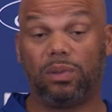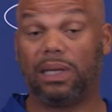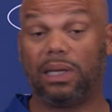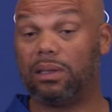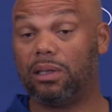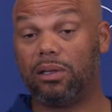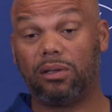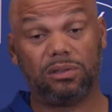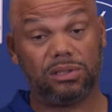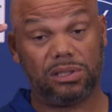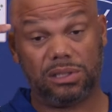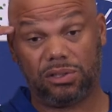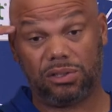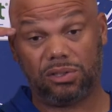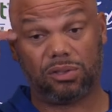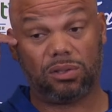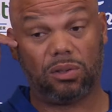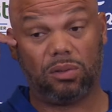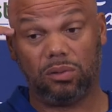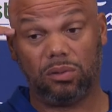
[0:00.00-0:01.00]
I literally
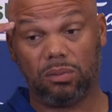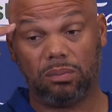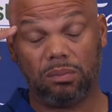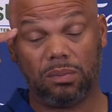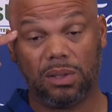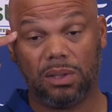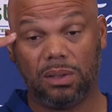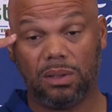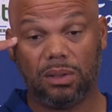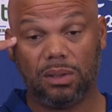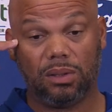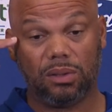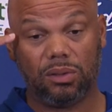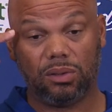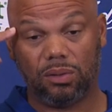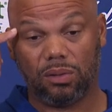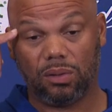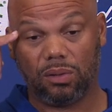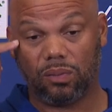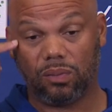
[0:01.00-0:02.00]
just told them,
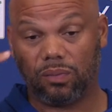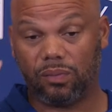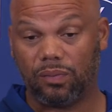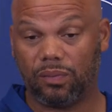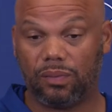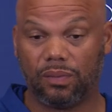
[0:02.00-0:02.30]
you know,